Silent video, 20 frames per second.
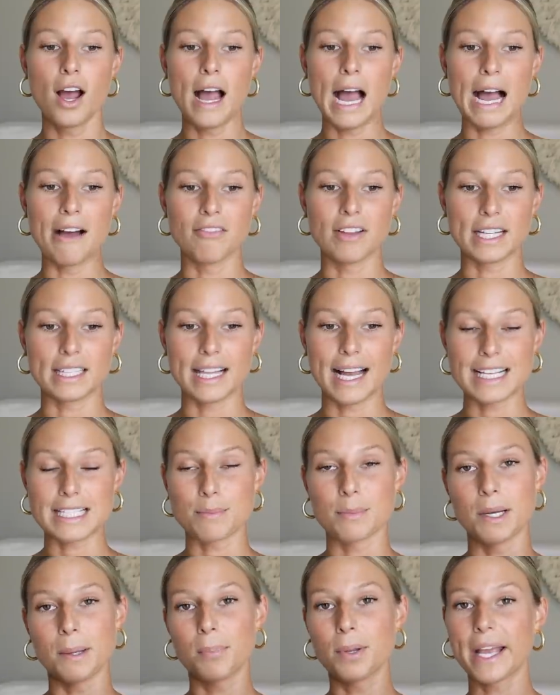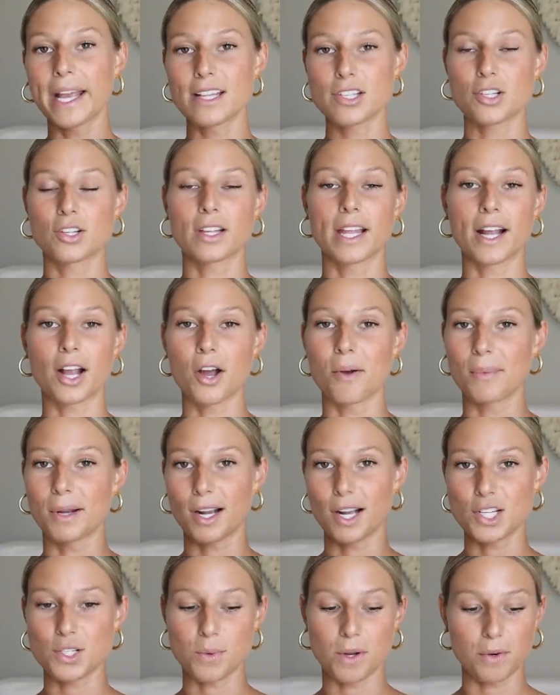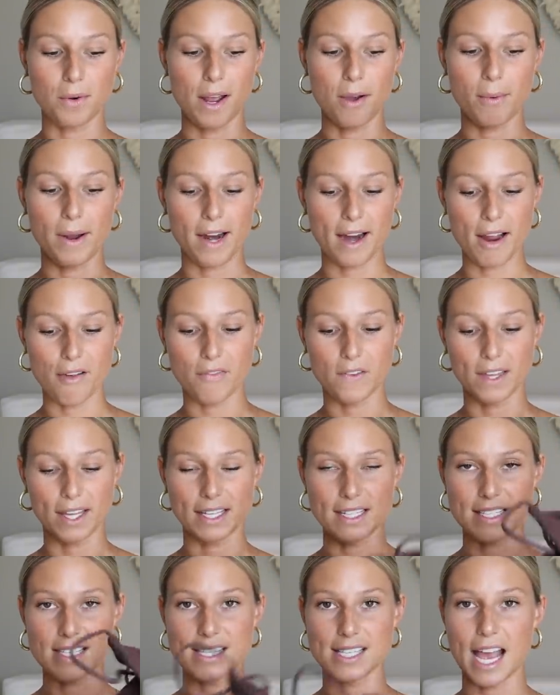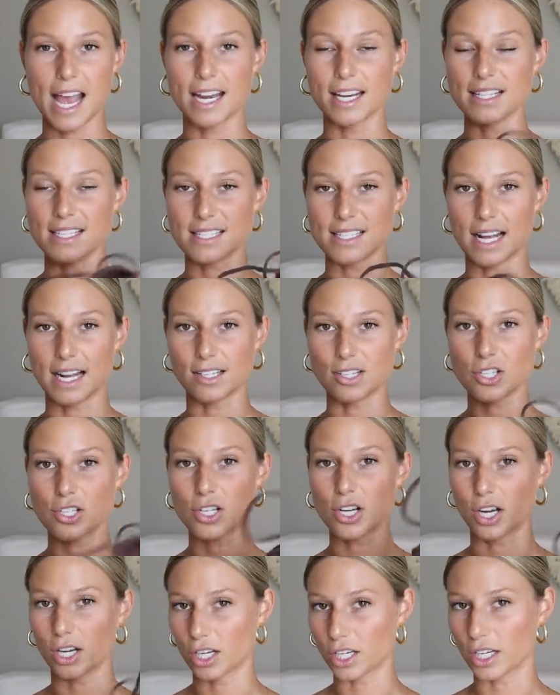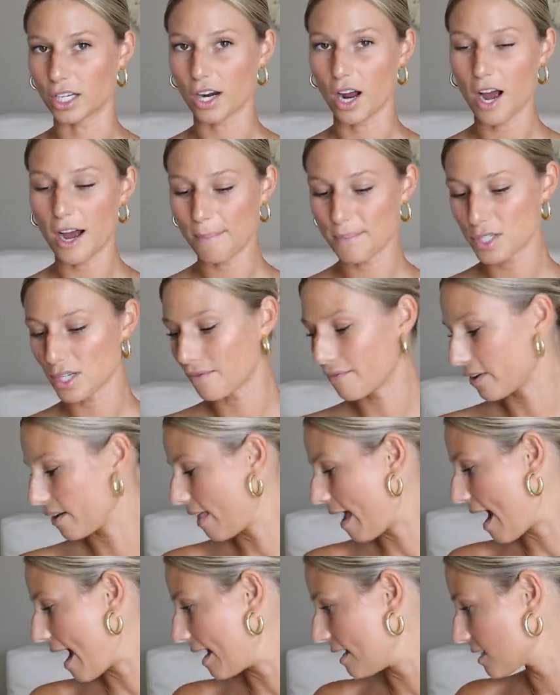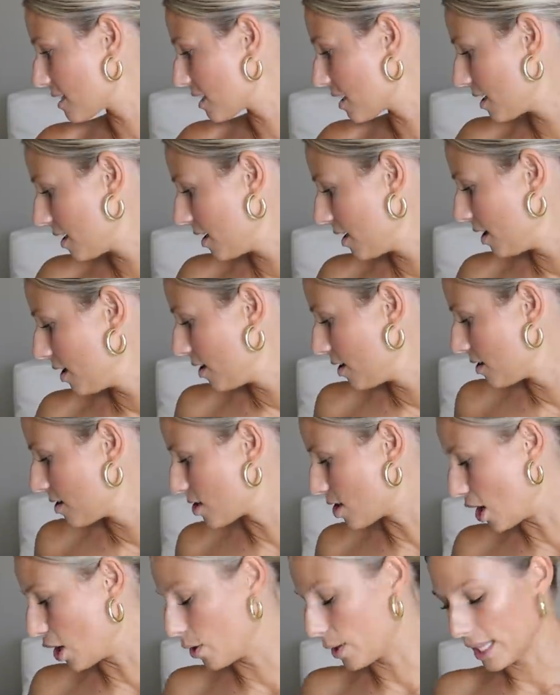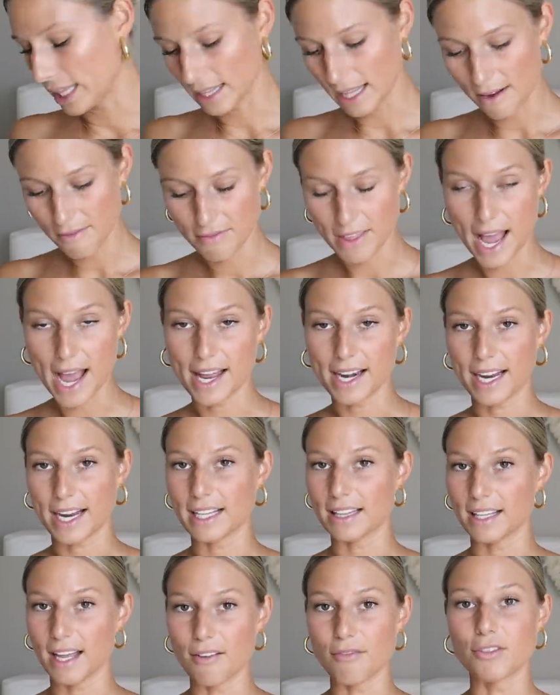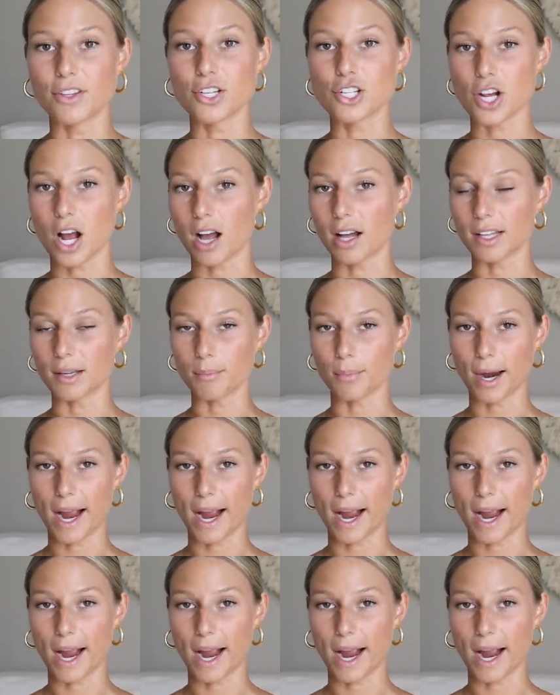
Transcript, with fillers: have like last minute plans and you're like, oh my gosh, what do I wear? I feel like a set is such a good option for that. So love that and I love the chocolate